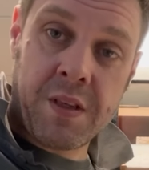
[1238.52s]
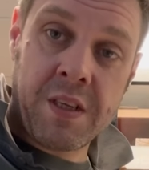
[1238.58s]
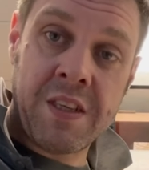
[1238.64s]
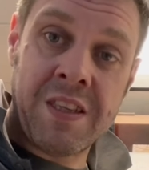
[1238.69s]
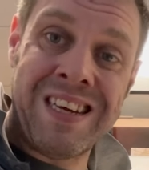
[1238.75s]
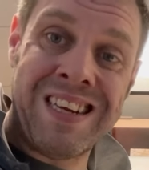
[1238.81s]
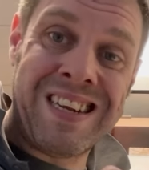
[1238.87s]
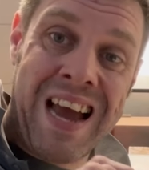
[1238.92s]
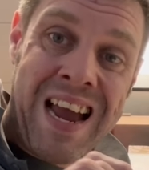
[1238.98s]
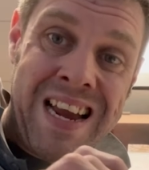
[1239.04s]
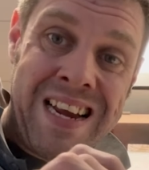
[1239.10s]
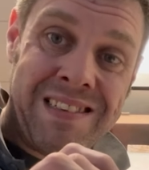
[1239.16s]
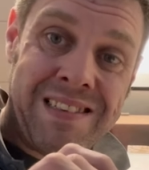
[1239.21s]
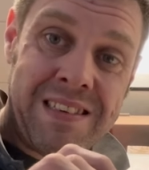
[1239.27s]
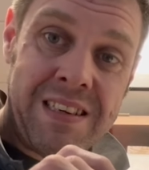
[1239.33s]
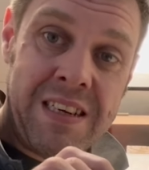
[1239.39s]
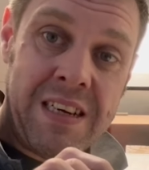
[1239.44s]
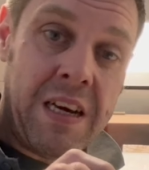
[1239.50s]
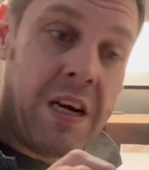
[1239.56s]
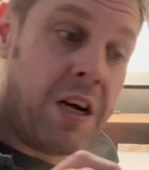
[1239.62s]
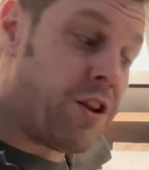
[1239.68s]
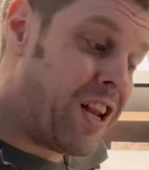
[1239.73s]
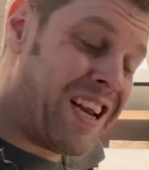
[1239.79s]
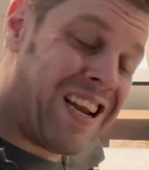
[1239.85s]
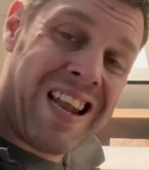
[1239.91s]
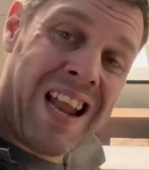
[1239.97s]
the date
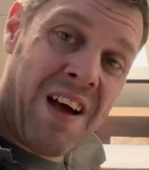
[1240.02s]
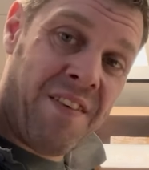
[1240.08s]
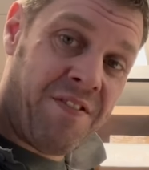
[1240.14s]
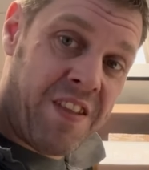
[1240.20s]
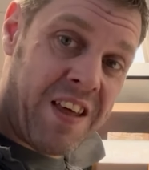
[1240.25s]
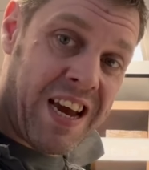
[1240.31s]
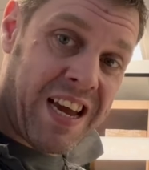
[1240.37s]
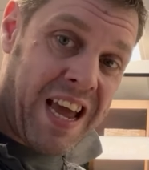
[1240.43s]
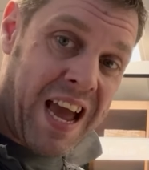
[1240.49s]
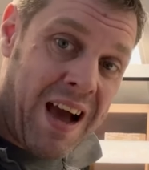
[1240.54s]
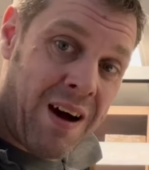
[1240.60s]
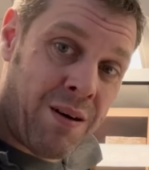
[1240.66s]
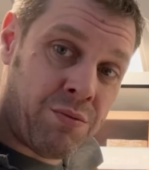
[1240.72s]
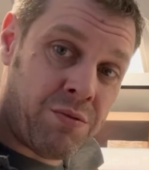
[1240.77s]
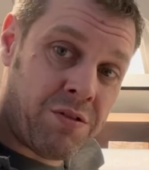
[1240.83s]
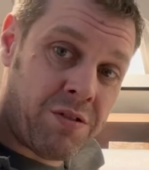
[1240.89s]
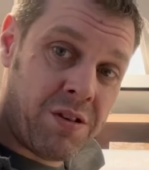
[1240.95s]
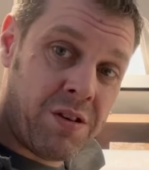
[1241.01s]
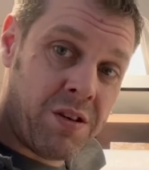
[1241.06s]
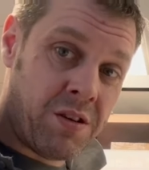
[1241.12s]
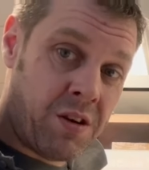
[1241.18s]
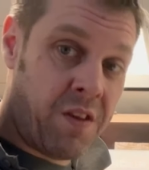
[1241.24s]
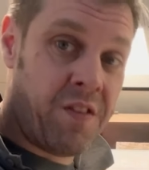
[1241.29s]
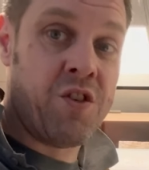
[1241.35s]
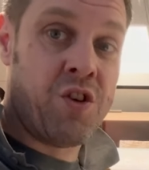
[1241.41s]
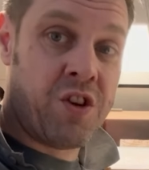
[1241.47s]
that it left the account,
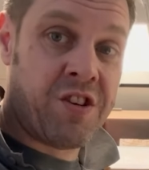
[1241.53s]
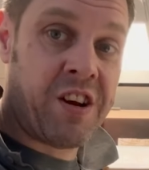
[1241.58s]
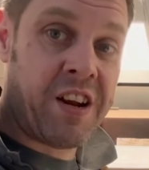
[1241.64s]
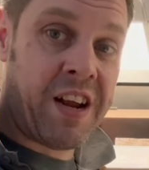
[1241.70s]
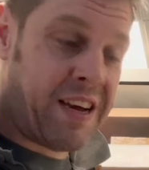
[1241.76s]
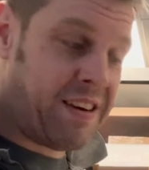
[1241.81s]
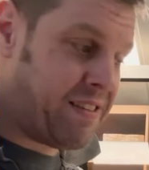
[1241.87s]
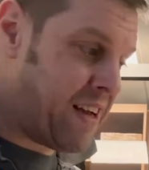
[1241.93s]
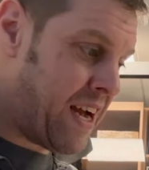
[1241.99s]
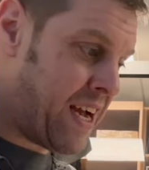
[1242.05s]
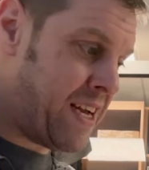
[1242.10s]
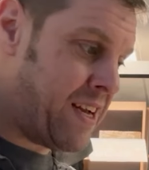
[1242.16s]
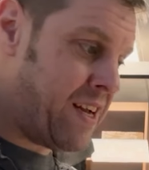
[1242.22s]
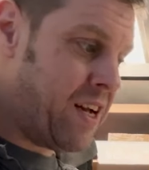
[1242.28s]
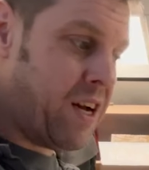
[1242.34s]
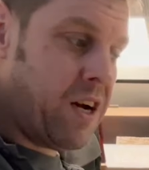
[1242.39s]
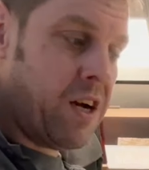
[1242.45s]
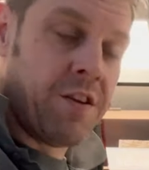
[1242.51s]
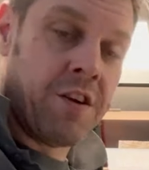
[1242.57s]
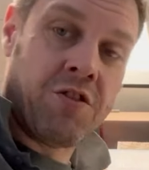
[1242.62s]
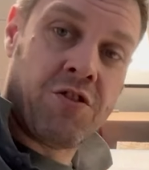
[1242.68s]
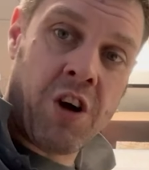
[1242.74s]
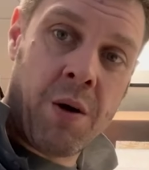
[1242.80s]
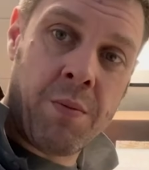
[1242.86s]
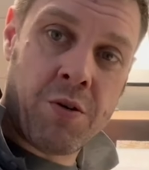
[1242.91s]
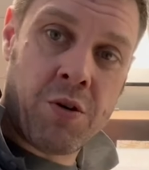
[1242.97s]
not today's date. The
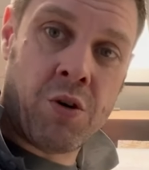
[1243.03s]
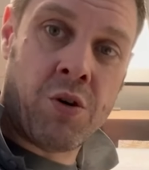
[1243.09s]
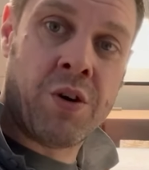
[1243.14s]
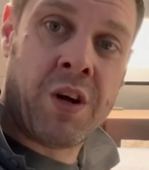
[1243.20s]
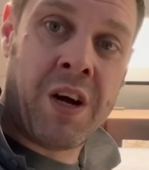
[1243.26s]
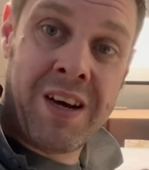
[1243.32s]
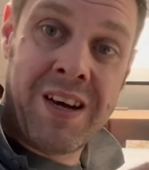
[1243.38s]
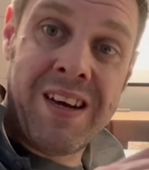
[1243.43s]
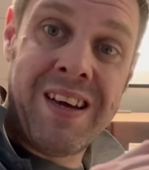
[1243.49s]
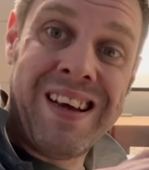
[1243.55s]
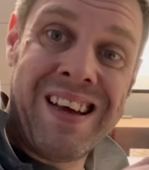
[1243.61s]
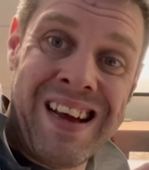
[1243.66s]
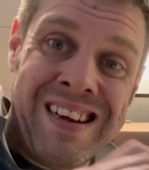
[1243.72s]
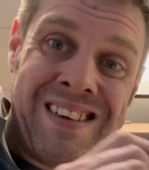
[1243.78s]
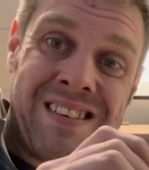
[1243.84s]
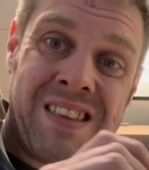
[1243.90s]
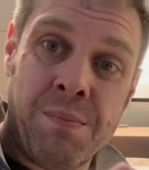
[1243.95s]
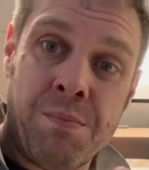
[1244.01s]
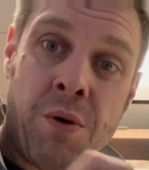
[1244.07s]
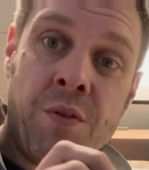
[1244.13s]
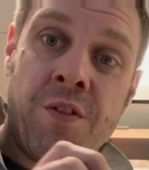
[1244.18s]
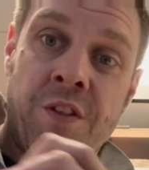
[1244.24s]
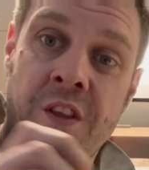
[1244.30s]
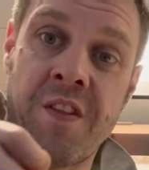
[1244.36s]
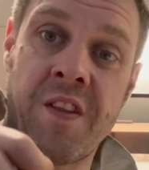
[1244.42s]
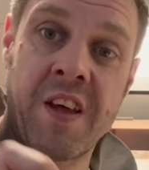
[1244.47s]
top corner is the
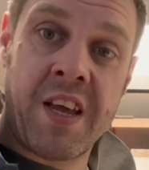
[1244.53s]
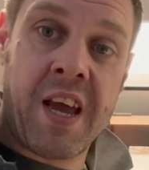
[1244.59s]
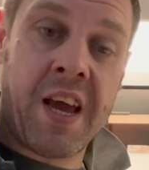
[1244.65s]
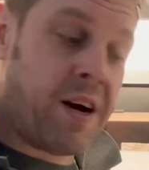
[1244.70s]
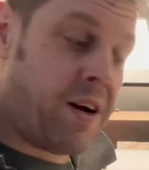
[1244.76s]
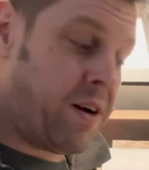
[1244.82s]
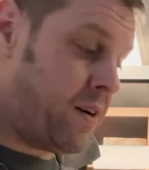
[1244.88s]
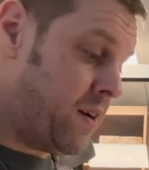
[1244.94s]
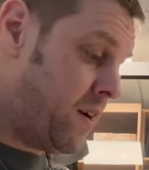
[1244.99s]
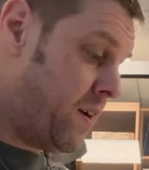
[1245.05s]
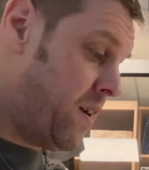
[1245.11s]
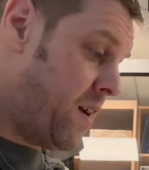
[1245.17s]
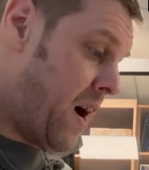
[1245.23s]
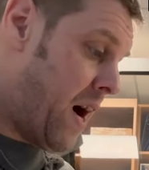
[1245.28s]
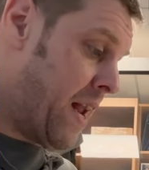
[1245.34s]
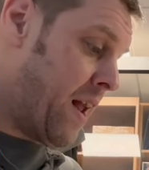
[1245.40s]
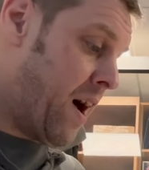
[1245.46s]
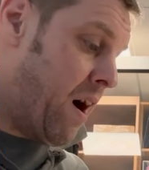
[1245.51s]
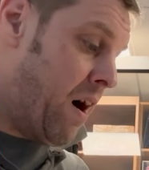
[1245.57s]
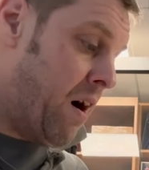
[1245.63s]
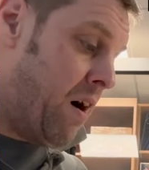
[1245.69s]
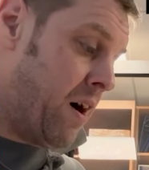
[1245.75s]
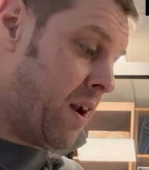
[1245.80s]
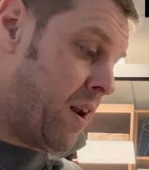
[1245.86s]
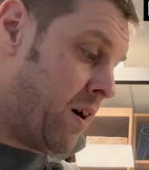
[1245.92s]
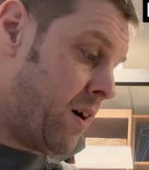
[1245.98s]
month and the year, and I
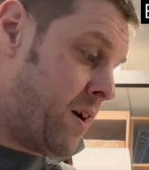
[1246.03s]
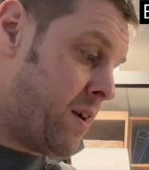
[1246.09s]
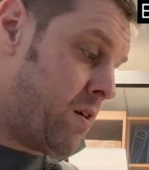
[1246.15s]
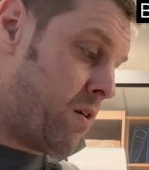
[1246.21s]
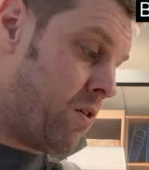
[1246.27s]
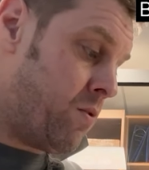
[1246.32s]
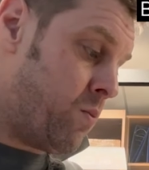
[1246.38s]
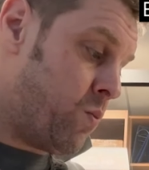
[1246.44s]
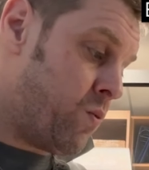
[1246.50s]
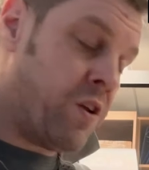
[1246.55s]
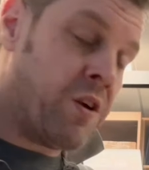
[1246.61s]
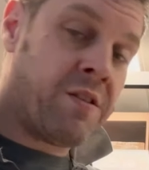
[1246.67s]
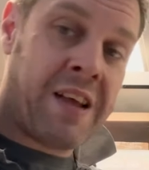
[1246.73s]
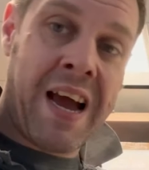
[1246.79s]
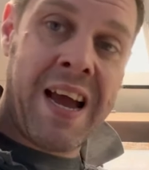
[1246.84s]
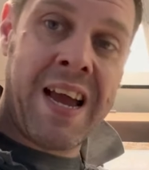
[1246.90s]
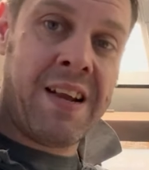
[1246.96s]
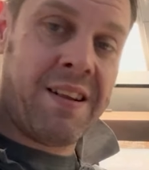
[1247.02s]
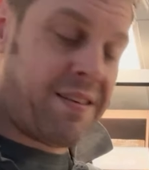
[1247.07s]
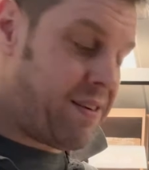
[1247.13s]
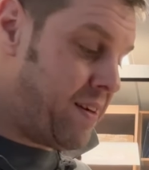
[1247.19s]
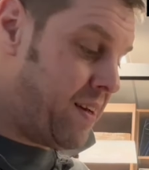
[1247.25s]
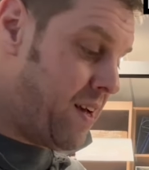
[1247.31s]
highlight the date